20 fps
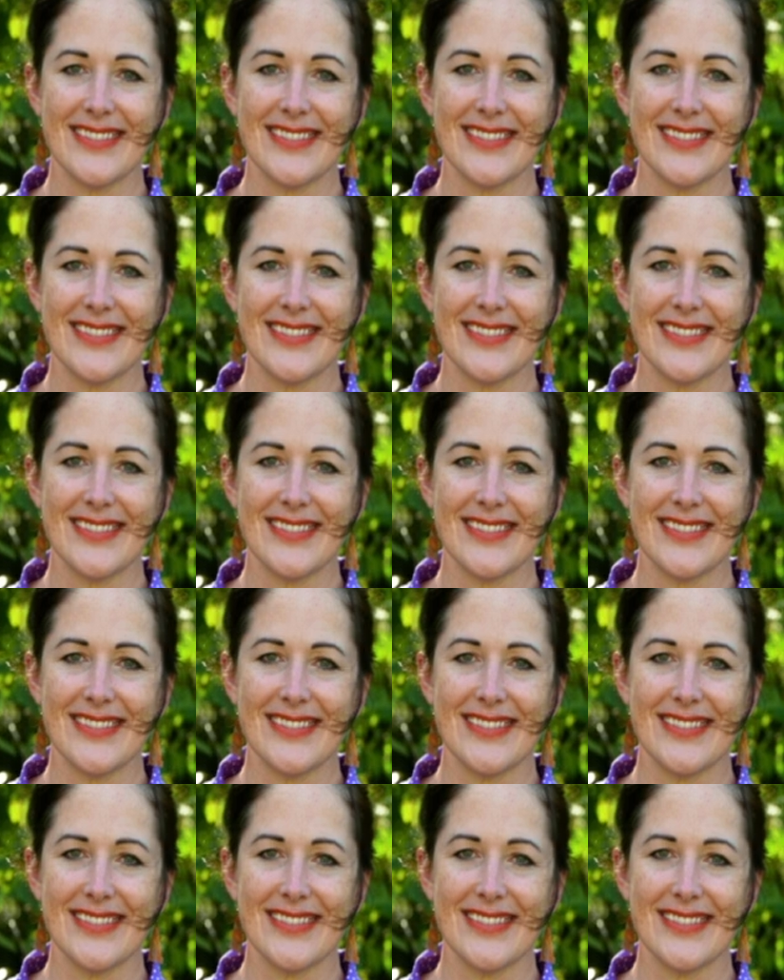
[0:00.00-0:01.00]

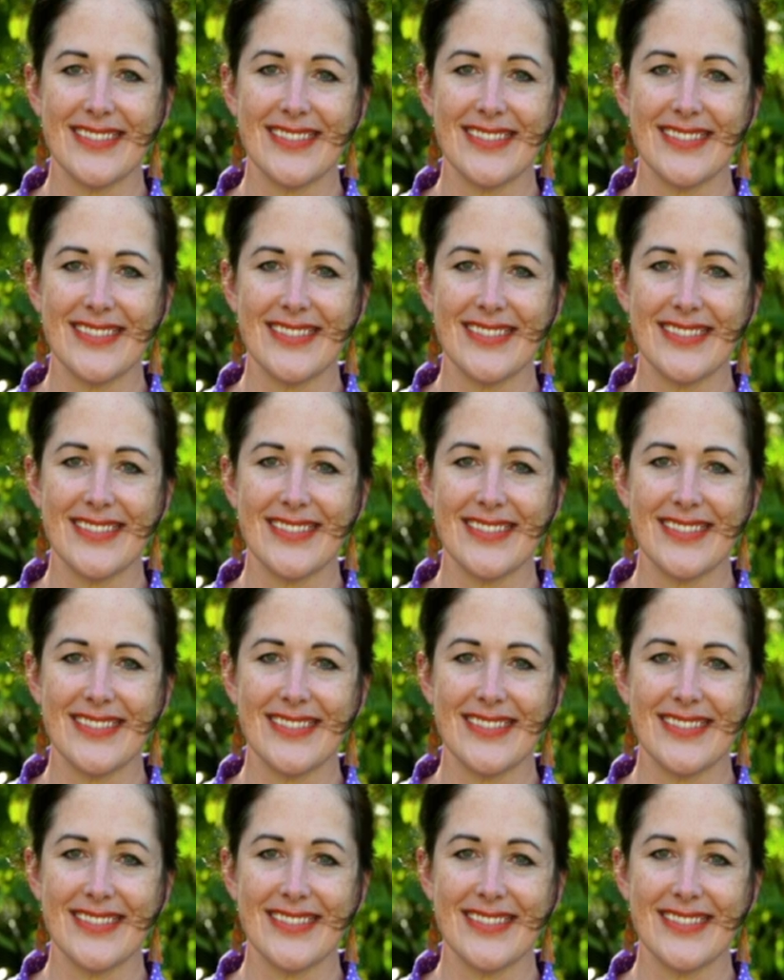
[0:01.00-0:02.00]

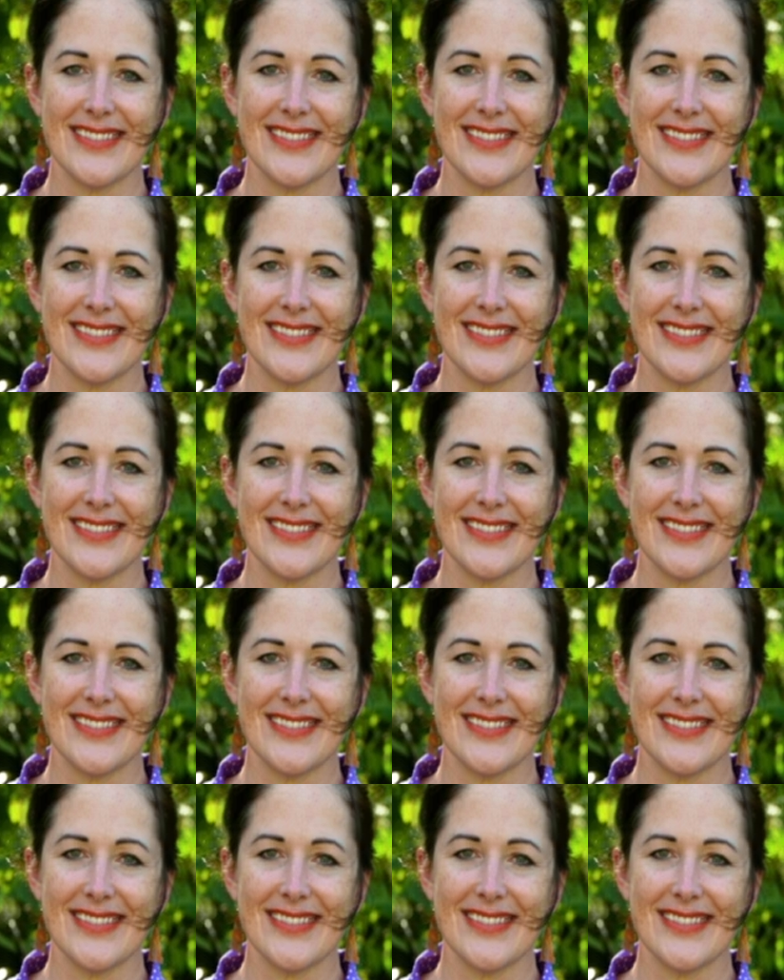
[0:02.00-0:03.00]

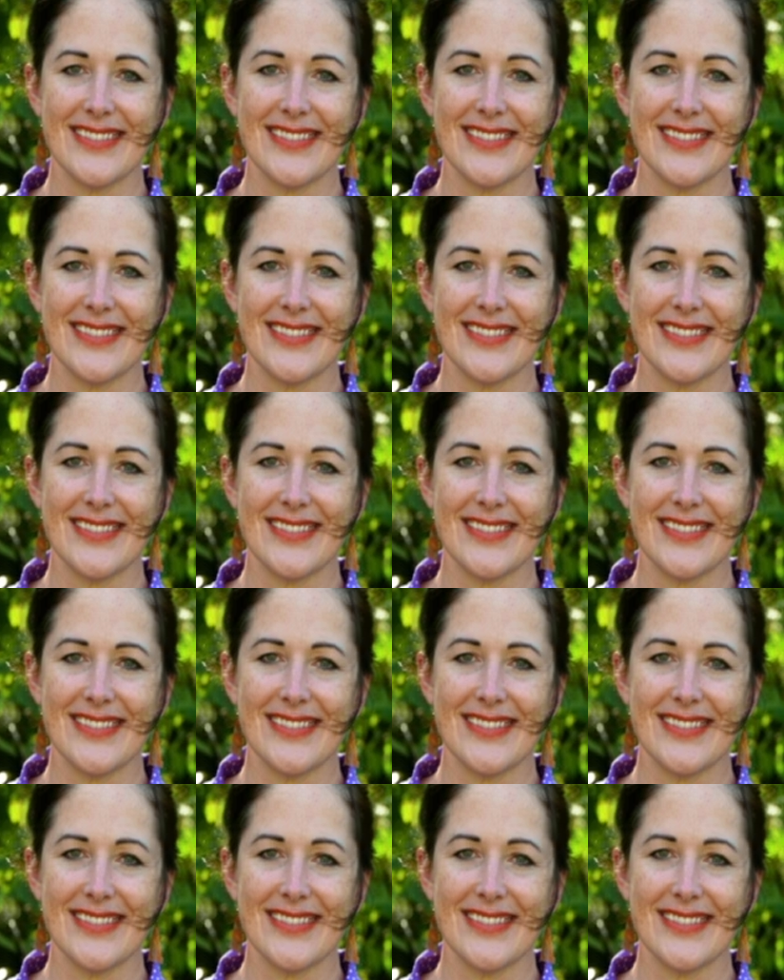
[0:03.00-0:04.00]

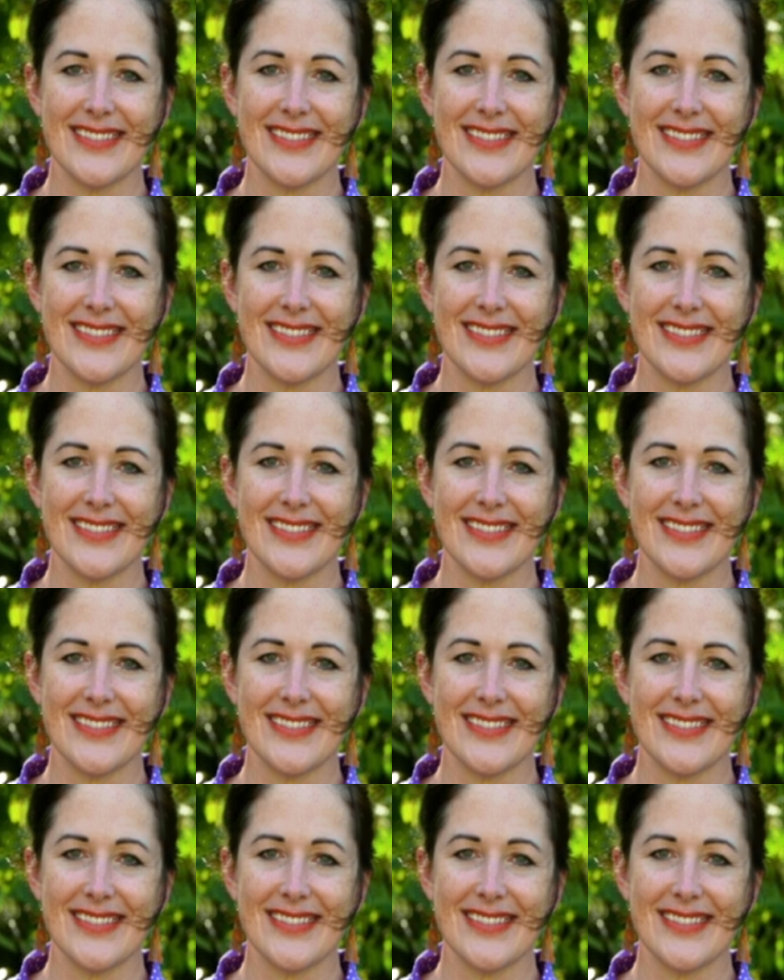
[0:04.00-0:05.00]

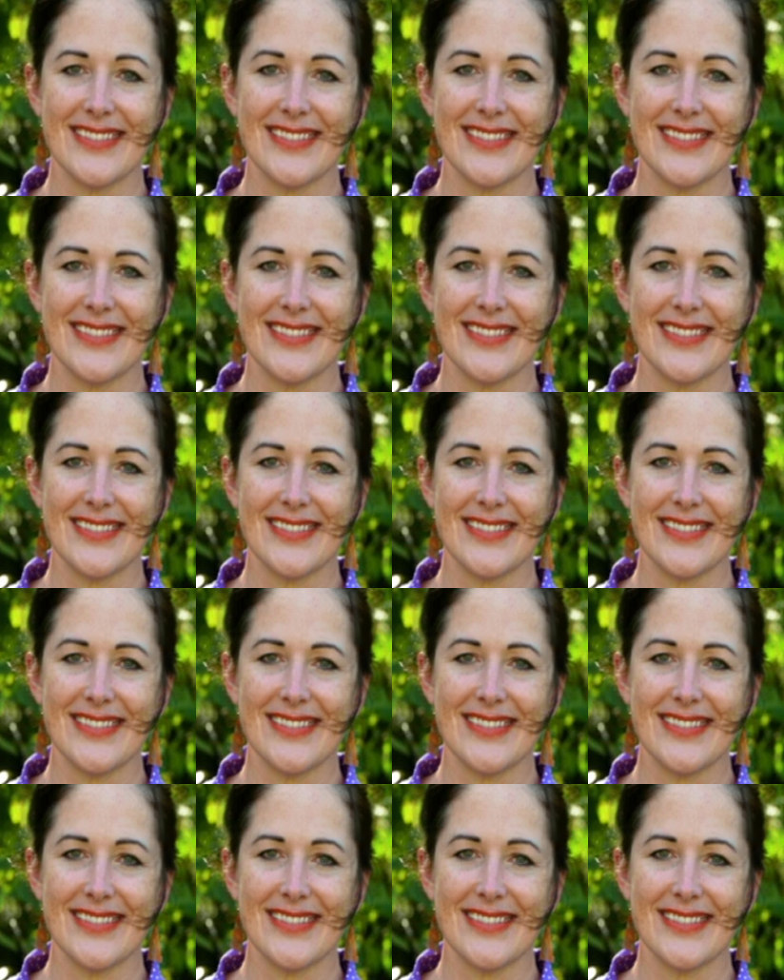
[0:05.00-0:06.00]

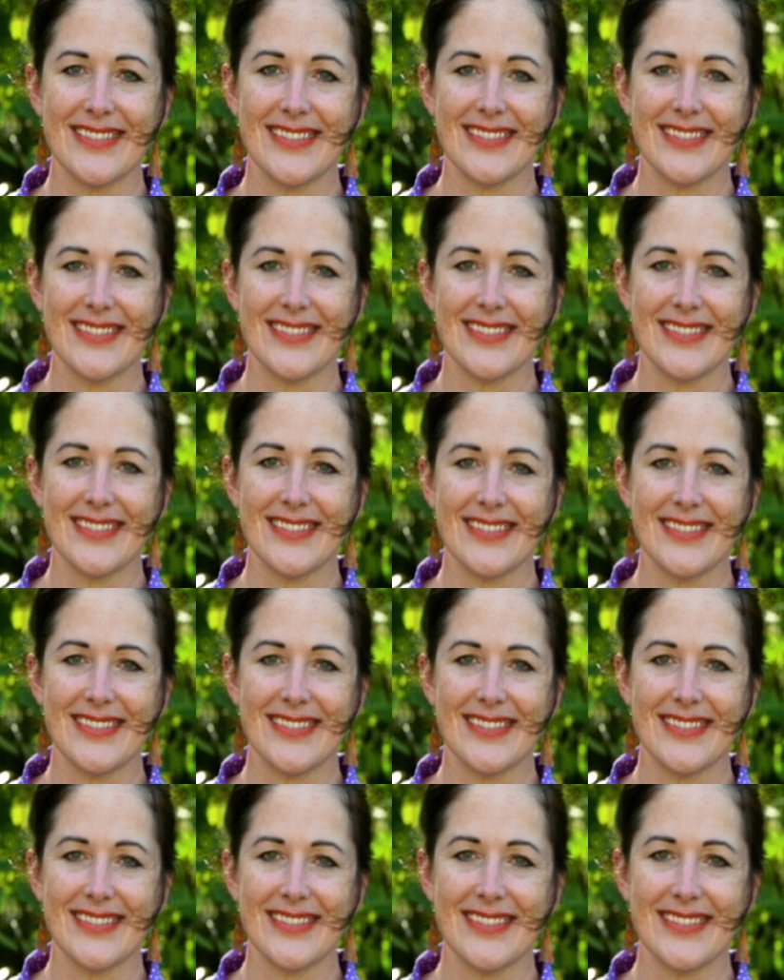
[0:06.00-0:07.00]

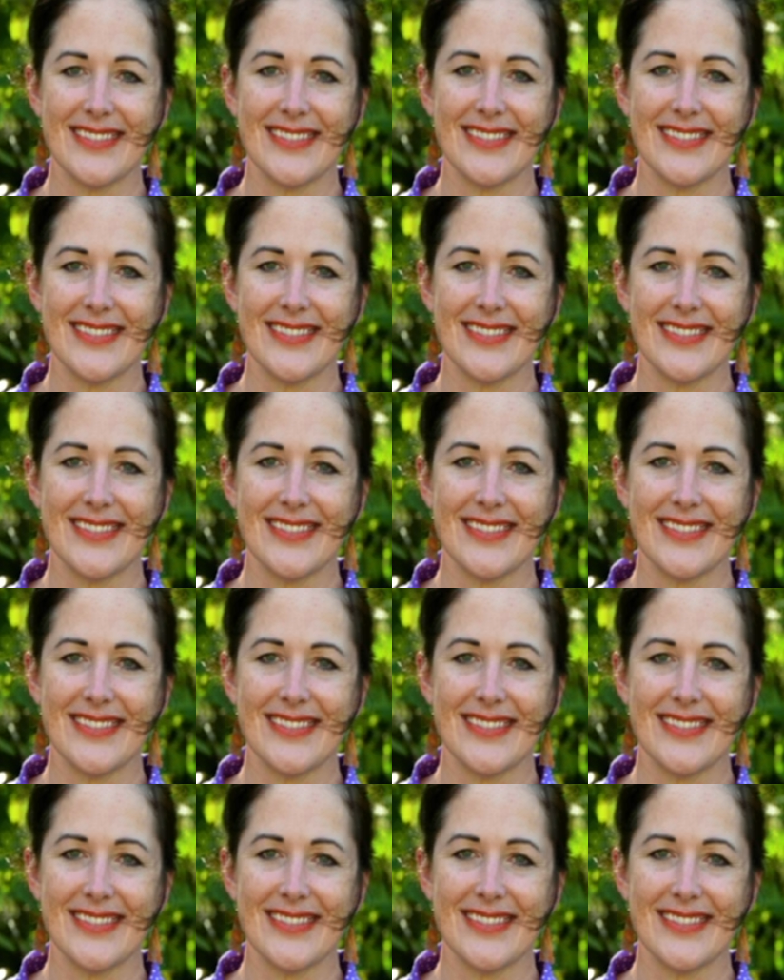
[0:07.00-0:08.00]
The face doesn't move, so there is nothing to read.